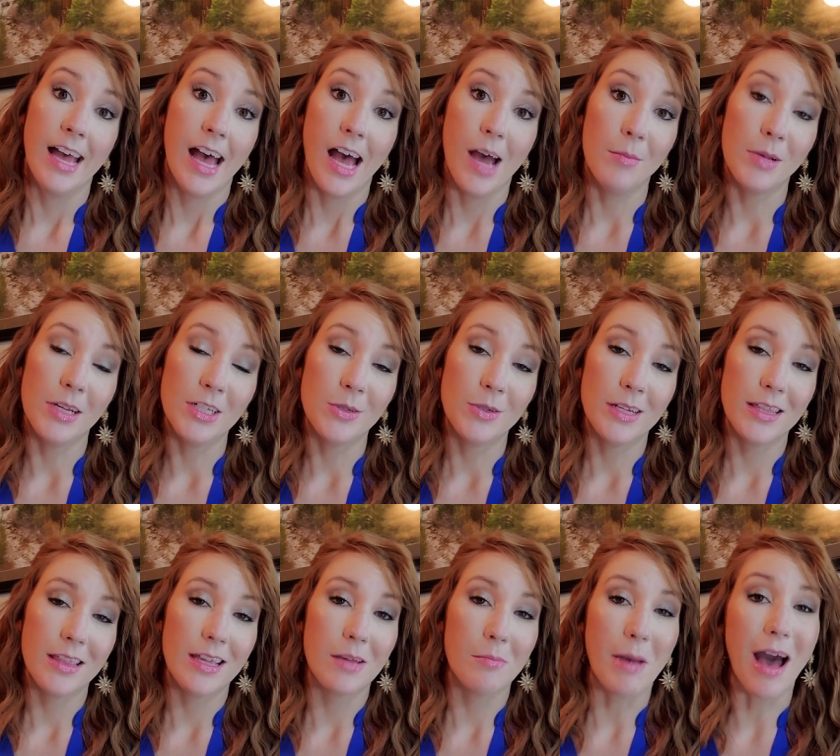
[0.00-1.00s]
I'm not doing
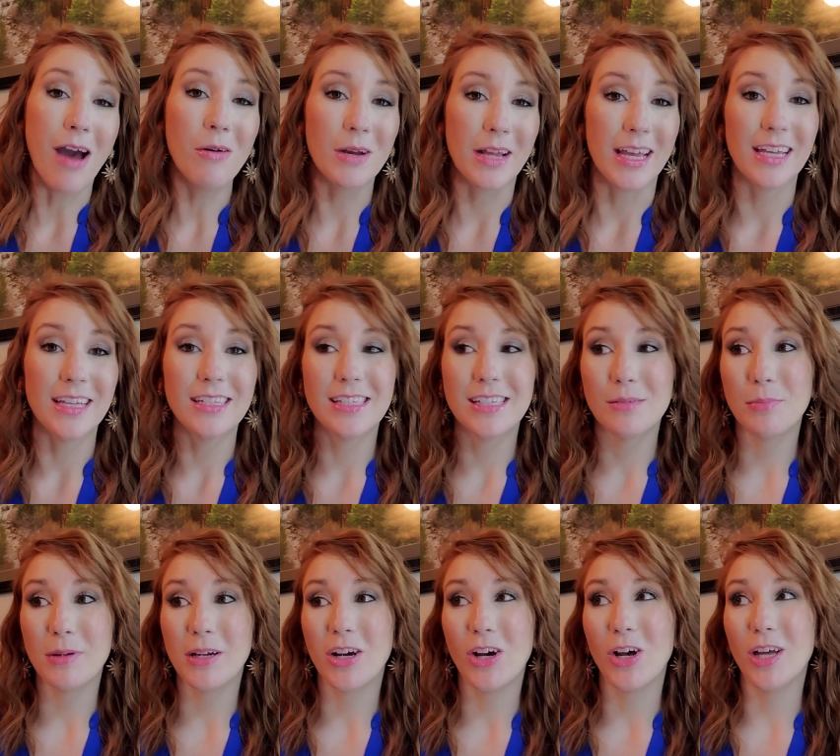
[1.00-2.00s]
anything about it
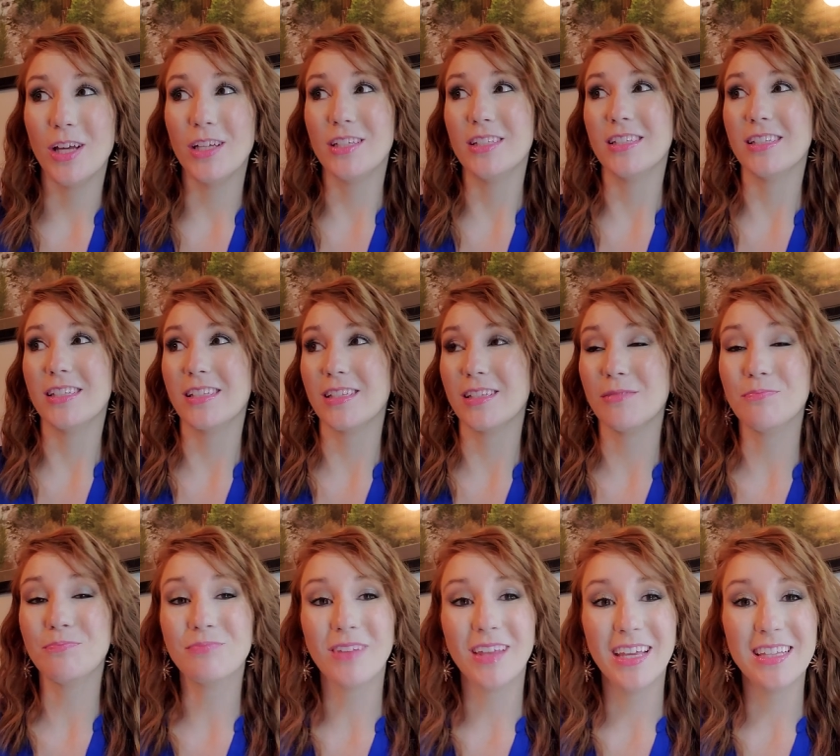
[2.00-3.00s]
because
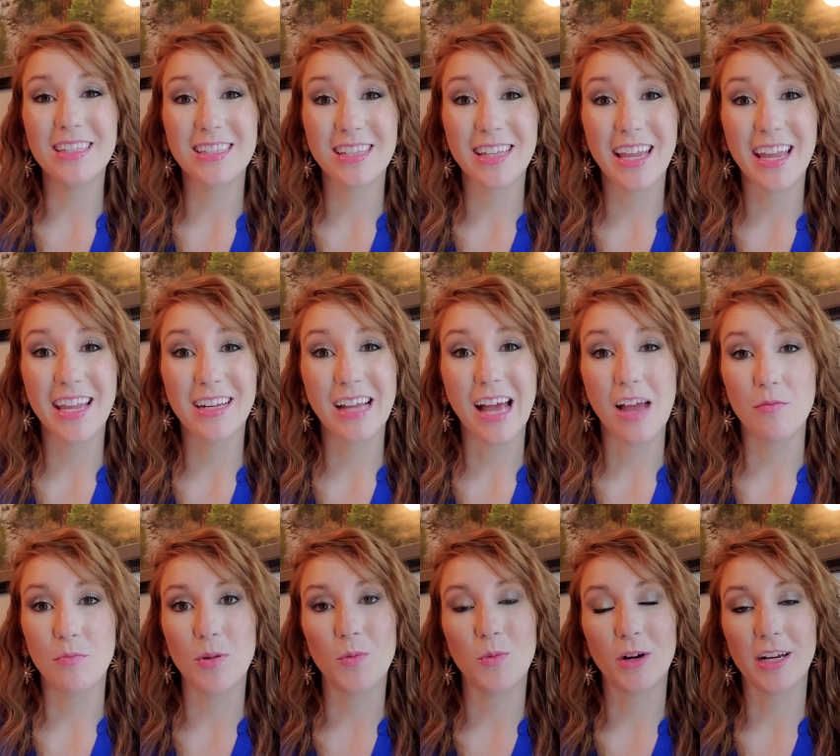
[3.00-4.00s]
it's late.
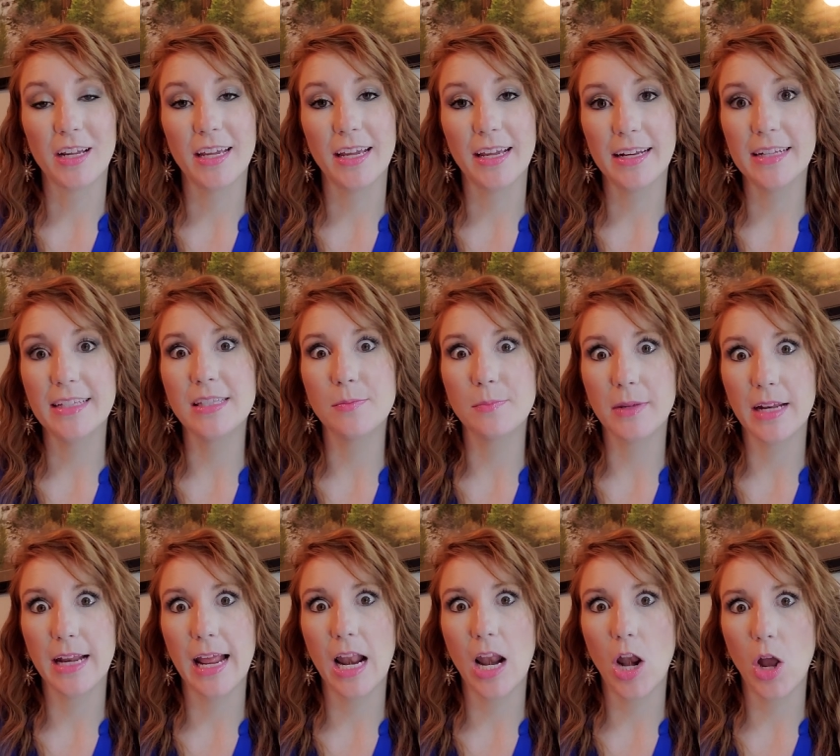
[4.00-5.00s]
I've been working. It's been
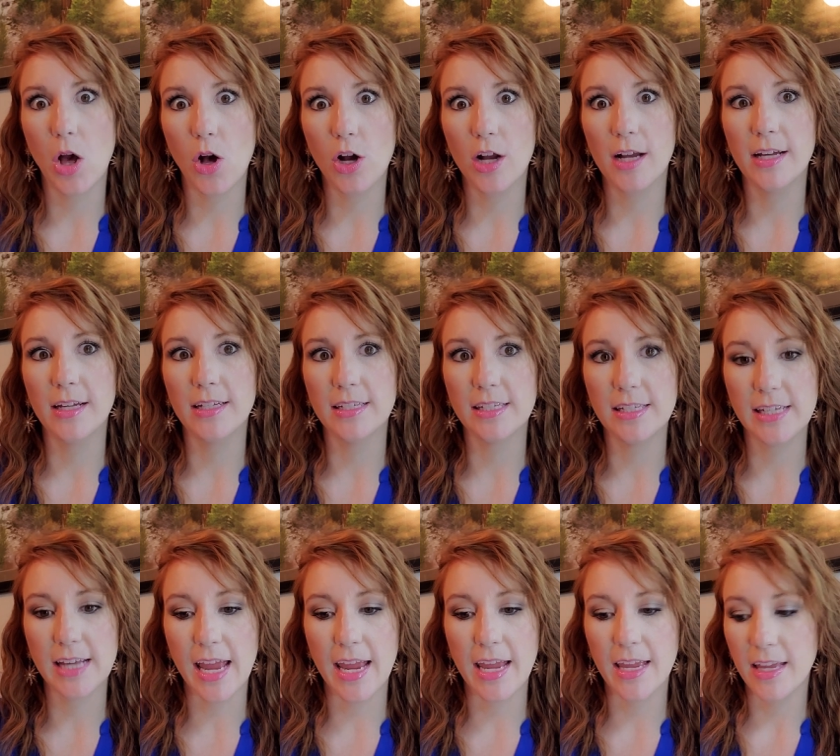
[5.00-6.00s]
a long
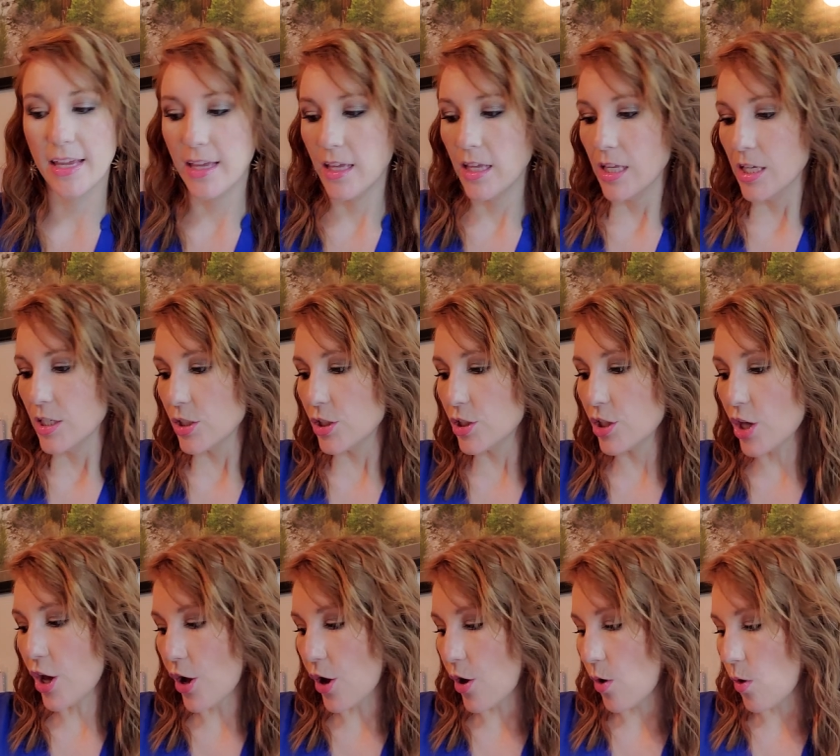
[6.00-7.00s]
day.
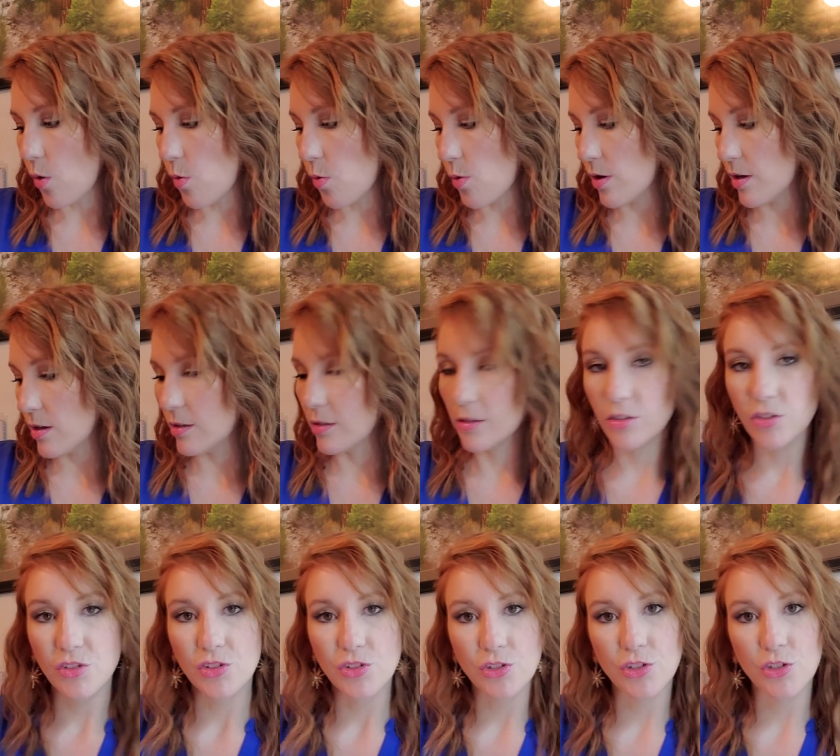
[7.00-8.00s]
So
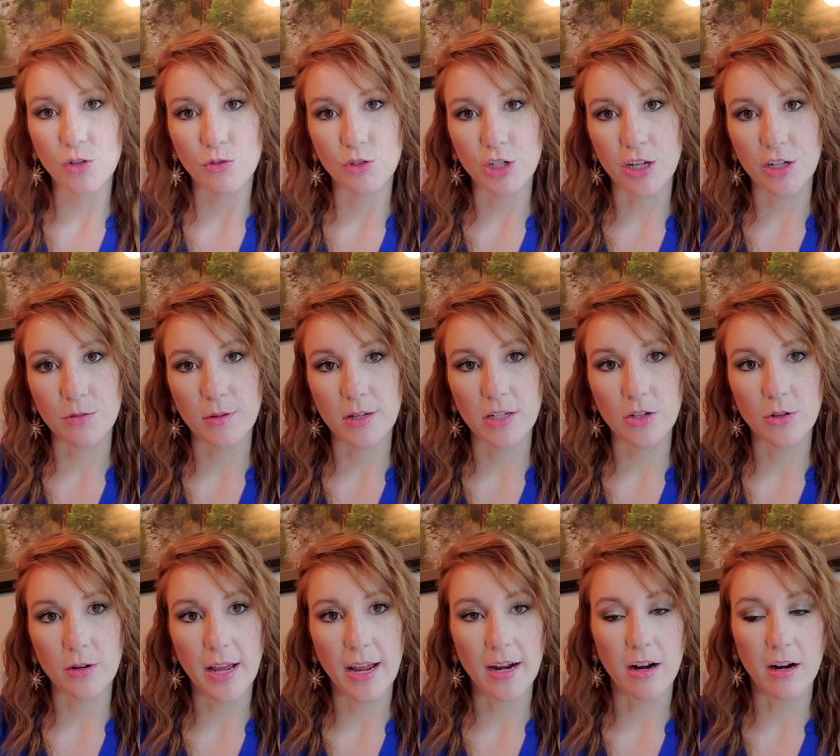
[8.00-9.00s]
don't judge me and
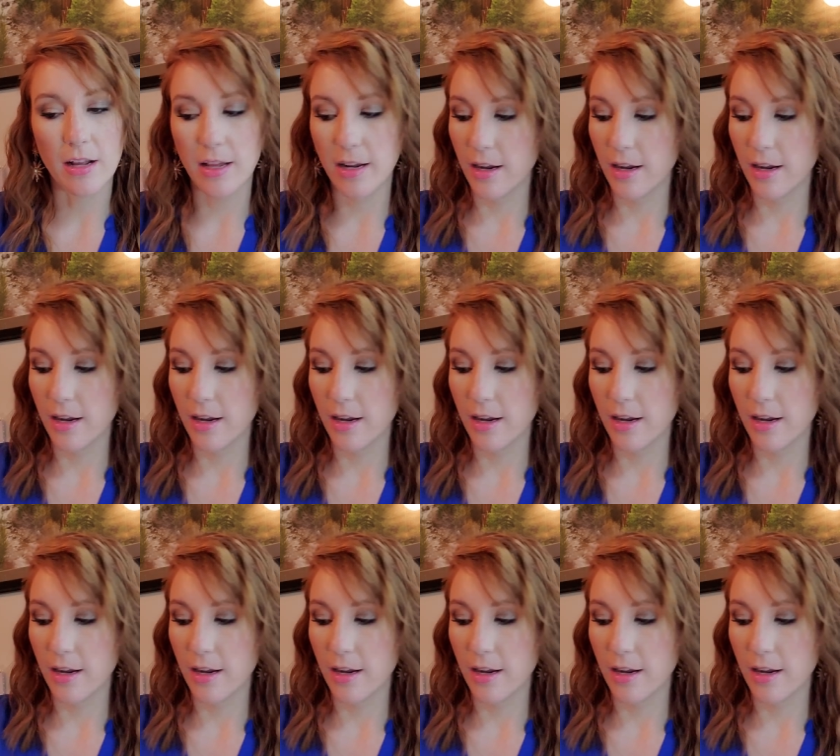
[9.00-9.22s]
don't hate on it.